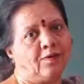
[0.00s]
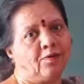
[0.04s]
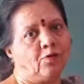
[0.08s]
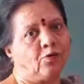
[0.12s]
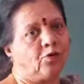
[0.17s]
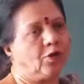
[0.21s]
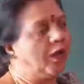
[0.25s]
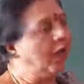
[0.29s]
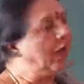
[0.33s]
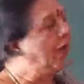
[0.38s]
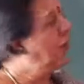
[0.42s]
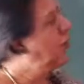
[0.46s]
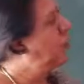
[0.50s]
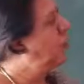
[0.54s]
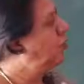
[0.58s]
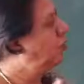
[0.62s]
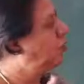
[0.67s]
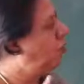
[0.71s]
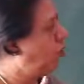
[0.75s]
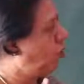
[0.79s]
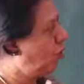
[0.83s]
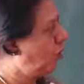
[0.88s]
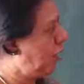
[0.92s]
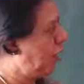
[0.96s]
Okay,
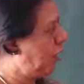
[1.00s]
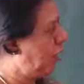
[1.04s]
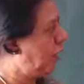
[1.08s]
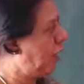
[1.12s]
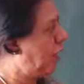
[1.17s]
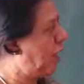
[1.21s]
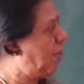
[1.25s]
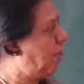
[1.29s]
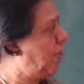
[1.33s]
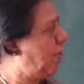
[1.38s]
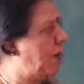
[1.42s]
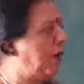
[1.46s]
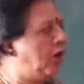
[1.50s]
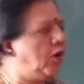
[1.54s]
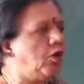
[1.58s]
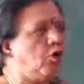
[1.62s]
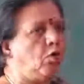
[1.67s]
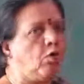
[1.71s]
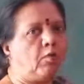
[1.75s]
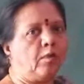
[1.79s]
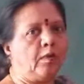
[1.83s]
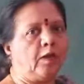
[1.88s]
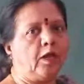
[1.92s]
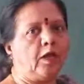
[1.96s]
so linear
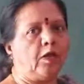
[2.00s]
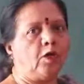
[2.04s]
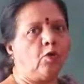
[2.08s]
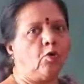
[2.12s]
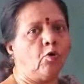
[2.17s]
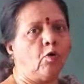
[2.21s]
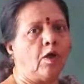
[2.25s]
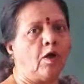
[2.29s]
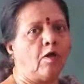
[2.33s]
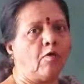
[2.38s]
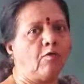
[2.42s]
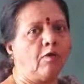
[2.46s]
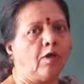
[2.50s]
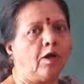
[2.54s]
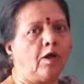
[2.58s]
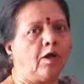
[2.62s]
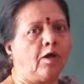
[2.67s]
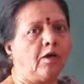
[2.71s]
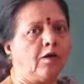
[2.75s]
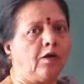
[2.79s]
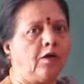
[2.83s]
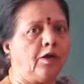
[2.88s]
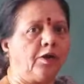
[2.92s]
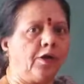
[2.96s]
polynomial you have
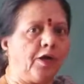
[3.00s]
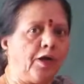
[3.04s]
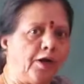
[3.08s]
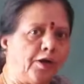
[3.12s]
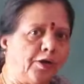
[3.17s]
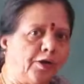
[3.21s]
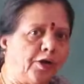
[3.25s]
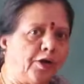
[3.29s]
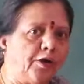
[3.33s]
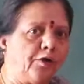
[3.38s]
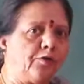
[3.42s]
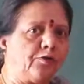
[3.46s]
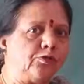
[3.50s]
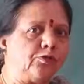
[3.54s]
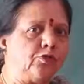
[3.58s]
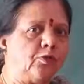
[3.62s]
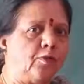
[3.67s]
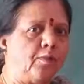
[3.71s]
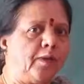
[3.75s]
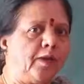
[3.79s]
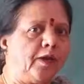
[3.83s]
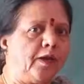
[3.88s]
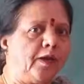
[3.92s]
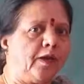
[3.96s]
learned related to
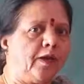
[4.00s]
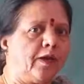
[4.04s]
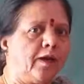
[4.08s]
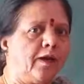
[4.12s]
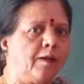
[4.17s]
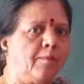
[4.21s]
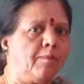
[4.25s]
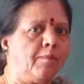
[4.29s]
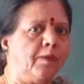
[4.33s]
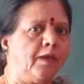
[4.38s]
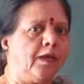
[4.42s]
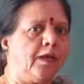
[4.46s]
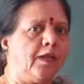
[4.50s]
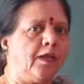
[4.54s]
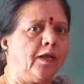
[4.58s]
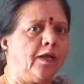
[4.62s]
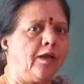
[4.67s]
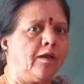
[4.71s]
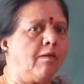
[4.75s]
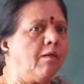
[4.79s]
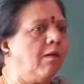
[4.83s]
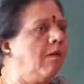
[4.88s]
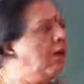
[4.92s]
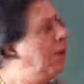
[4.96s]
geometrical meaning.
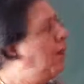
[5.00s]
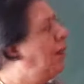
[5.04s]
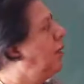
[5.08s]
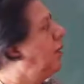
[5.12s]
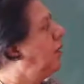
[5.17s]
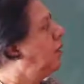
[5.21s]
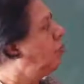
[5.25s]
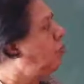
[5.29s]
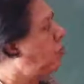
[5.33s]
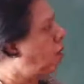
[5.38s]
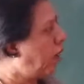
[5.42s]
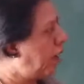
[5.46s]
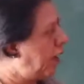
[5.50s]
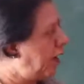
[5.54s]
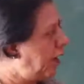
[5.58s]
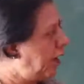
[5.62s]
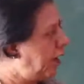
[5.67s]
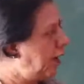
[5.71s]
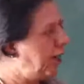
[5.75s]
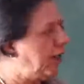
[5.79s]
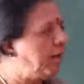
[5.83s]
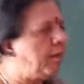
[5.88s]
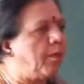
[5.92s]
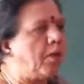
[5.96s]

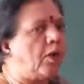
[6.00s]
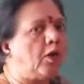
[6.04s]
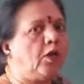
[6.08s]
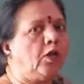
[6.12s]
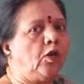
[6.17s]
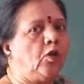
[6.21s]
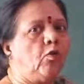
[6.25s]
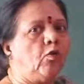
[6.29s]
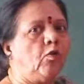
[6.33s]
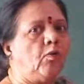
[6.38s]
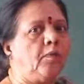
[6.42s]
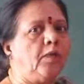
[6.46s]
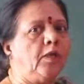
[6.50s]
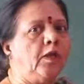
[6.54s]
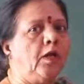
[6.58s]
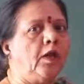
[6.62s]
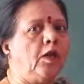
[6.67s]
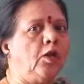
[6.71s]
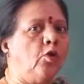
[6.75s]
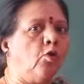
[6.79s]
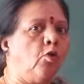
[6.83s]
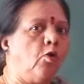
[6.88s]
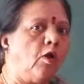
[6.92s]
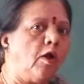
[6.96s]
Quadratic
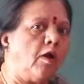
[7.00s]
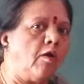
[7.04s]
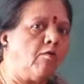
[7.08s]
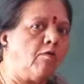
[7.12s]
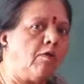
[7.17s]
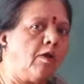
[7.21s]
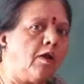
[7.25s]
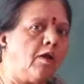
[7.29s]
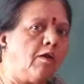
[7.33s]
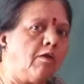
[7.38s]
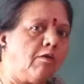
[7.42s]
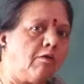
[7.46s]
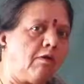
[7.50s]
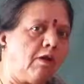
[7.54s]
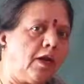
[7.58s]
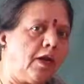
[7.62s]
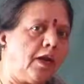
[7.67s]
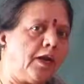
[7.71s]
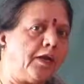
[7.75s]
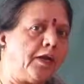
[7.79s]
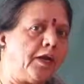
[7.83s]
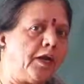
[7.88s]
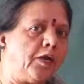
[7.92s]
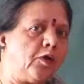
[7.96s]
polynomial you have learned
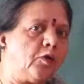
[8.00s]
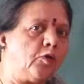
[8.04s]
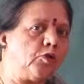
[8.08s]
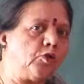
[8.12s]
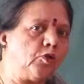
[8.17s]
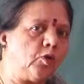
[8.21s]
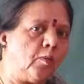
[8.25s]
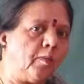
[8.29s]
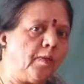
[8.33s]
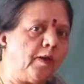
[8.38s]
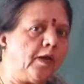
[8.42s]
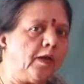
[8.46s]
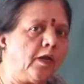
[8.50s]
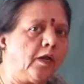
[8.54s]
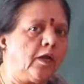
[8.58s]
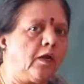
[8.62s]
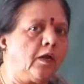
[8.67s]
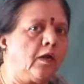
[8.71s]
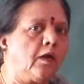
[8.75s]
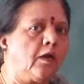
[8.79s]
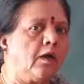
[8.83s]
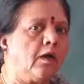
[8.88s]
related to geometric